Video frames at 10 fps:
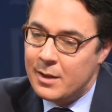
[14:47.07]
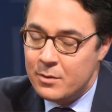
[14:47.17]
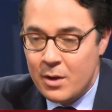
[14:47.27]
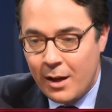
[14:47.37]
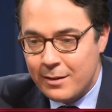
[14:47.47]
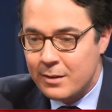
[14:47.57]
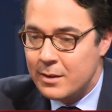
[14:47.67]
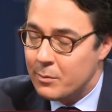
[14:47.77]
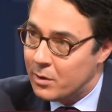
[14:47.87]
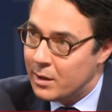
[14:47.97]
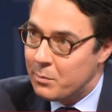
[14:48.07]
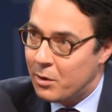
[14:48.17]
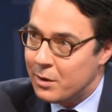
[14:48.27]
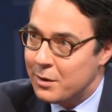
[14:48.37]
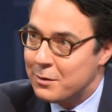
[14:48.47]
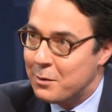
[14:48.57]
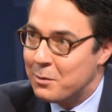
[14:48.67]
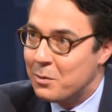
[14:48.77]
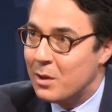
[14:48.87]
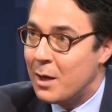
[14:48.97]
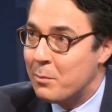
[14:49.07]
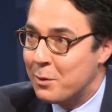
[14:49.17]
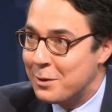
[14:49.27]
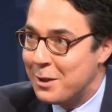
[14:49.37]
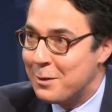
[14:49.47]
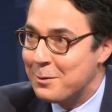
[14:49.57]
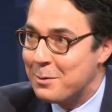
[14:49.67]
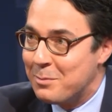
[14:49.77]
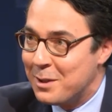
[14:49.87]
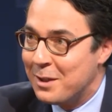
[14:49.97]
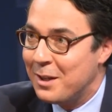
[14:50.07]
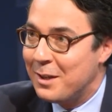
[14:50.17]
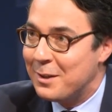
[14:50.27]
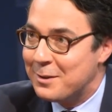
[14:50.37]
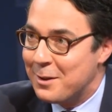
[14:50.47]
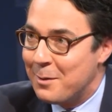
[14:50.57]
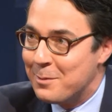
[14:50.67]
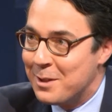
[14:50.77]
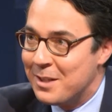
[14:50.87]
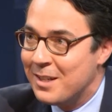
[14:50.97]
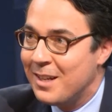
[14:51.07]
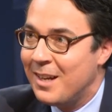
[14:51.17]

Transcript: I do not think the Democratic Party is going to allow Bernie Sanders to be its nominee.